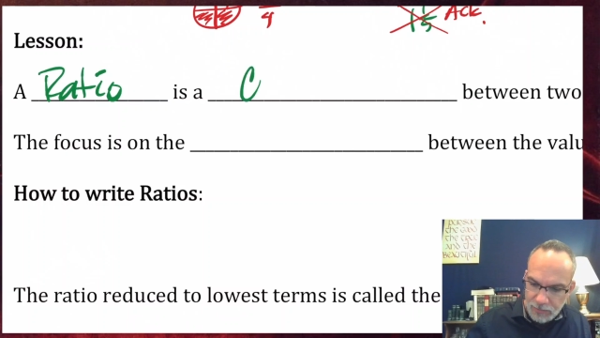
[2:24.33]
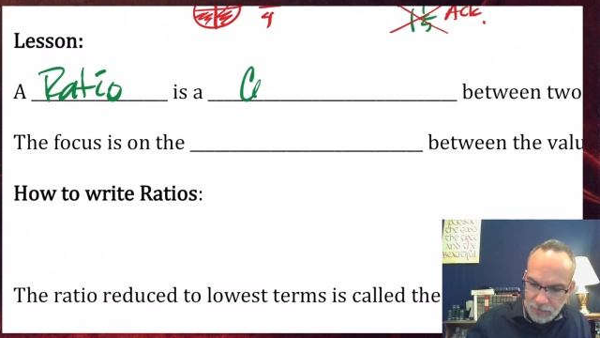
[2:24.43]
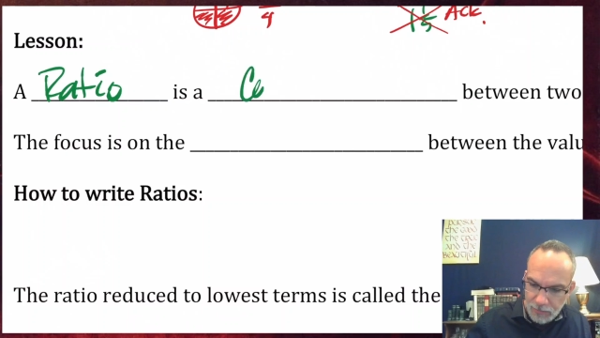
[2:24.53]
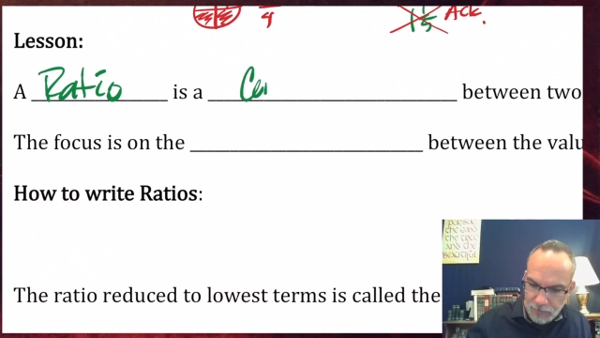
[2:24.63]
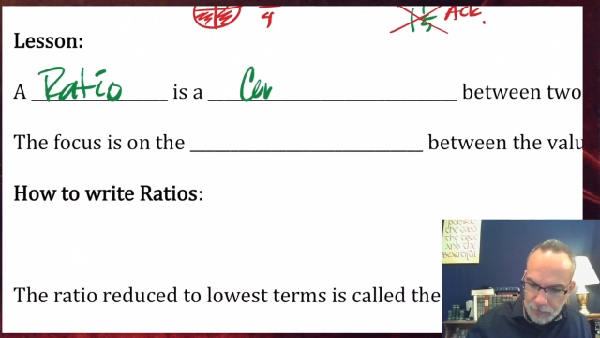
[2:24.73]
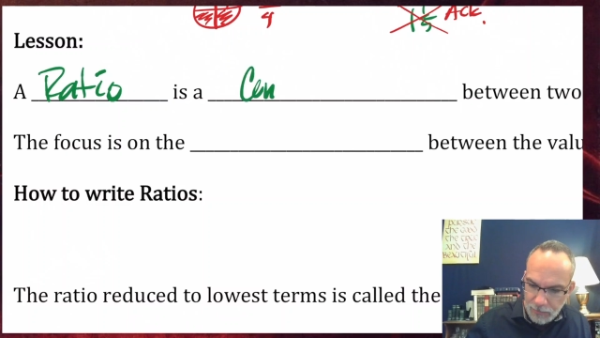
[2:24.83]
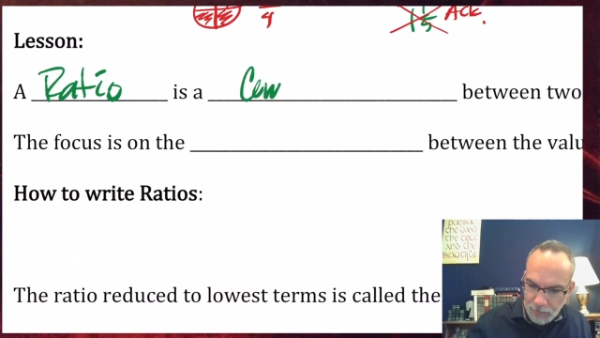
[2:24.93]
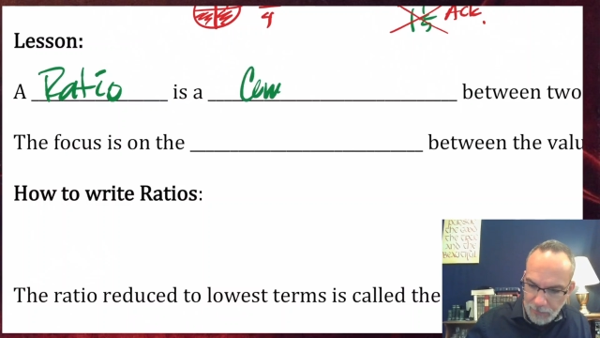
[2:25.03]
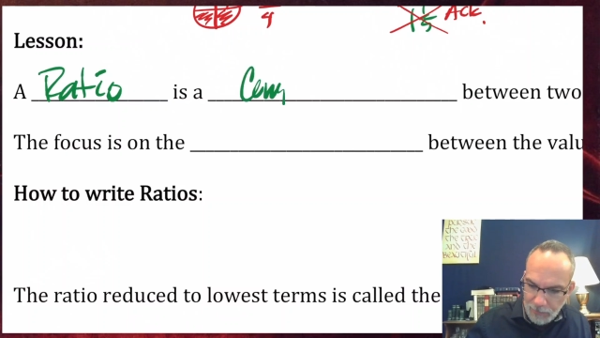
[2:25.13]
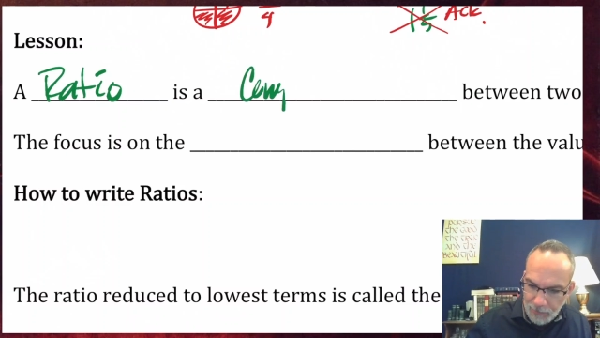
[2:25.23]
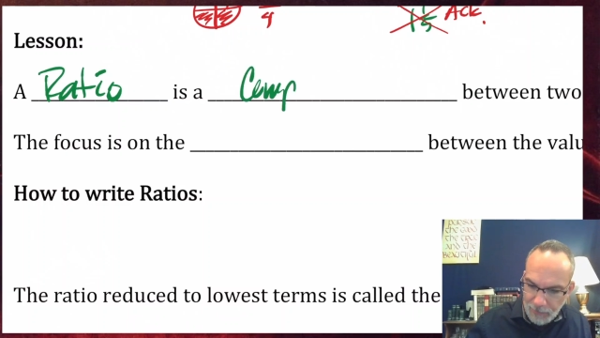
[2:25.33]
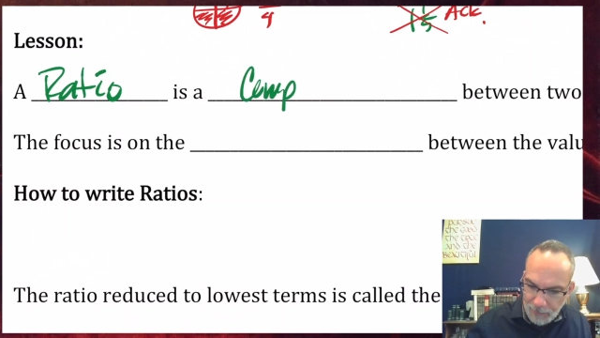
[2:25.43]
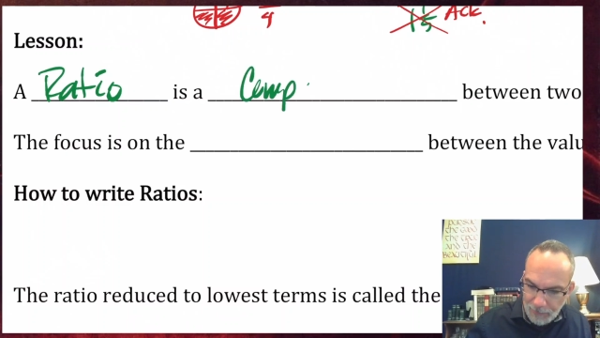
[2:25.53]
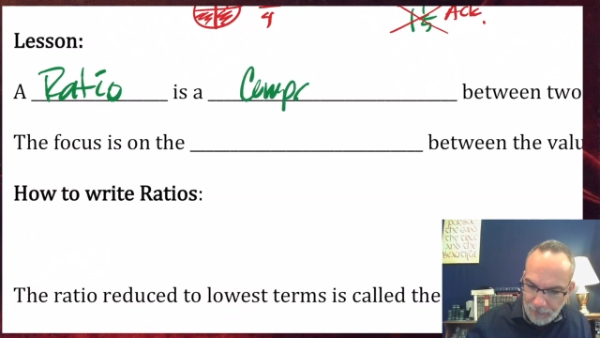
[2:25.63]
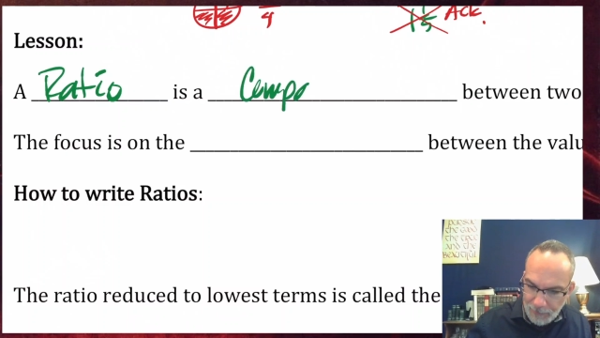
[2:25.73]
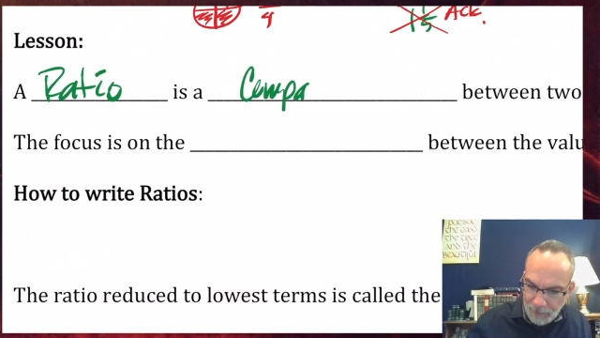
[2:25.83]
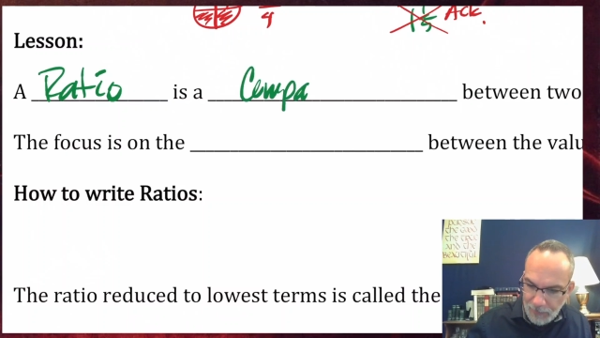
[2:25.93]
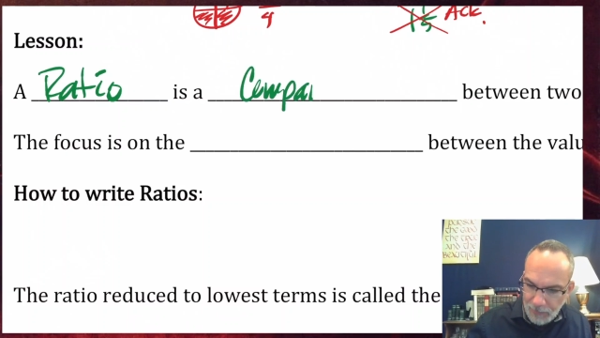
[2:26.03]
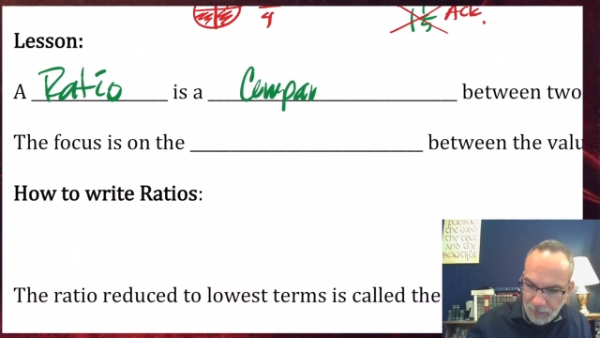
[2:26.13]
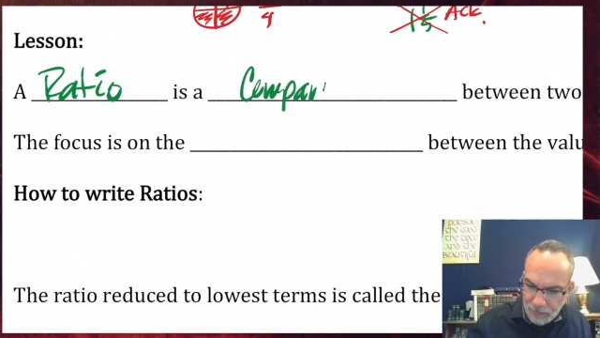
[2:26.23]

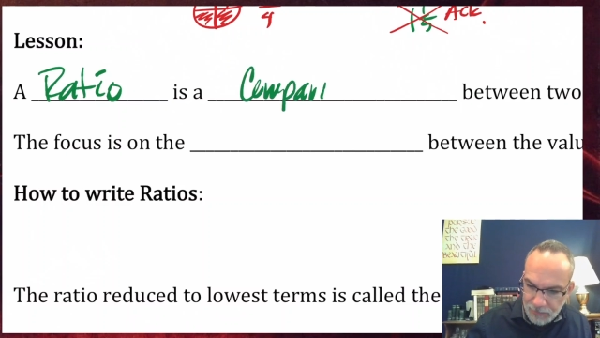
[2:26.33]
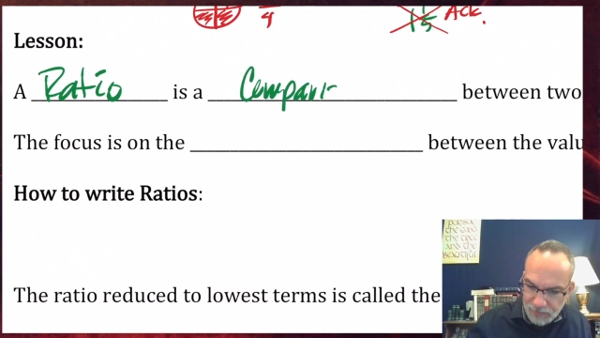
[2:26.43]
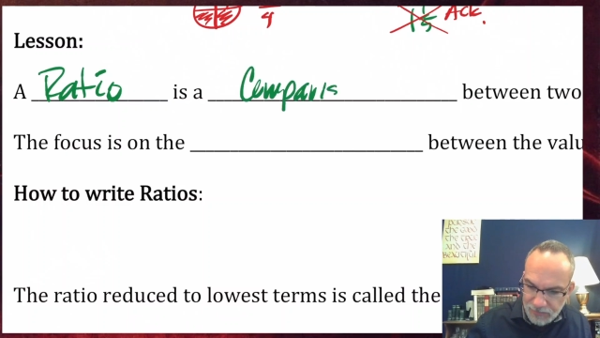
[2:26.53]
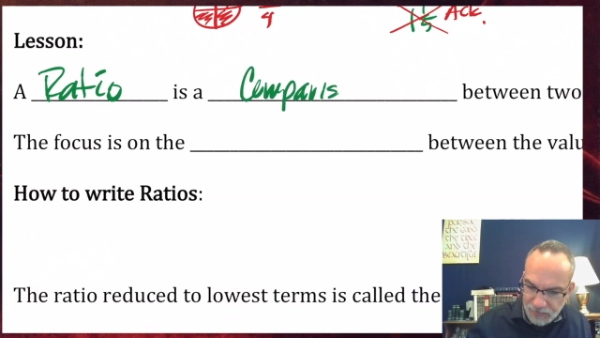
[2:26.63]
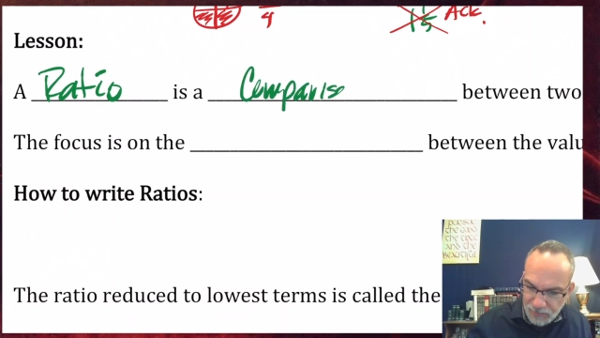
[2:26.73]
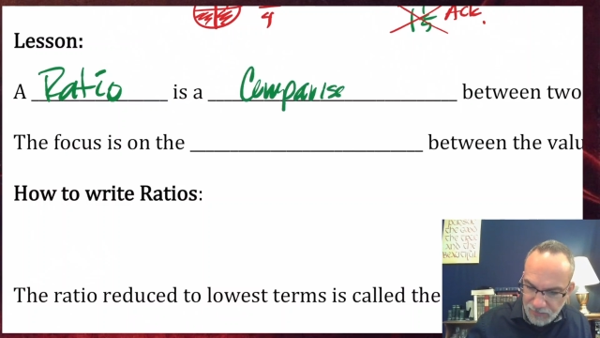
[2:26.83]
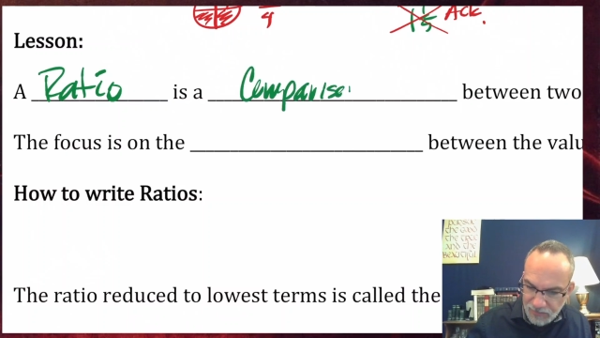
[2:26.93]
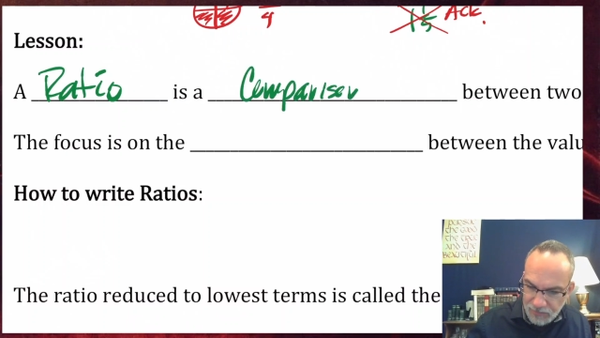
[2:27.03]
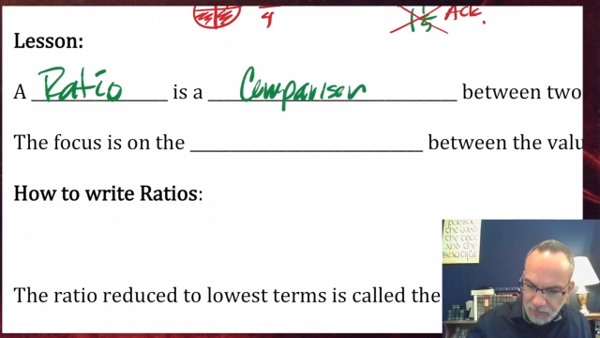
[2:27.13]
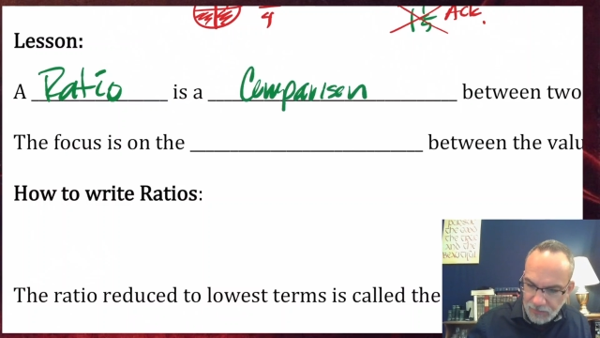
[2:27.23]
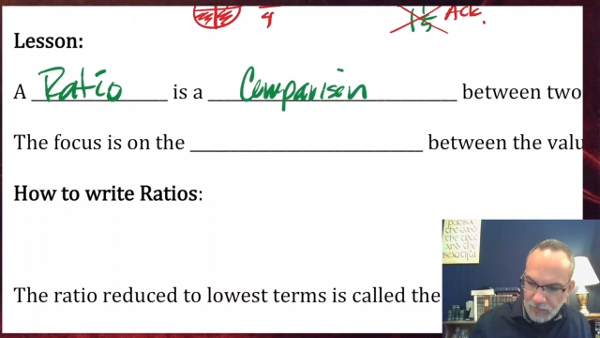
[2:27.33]
Nothing is said.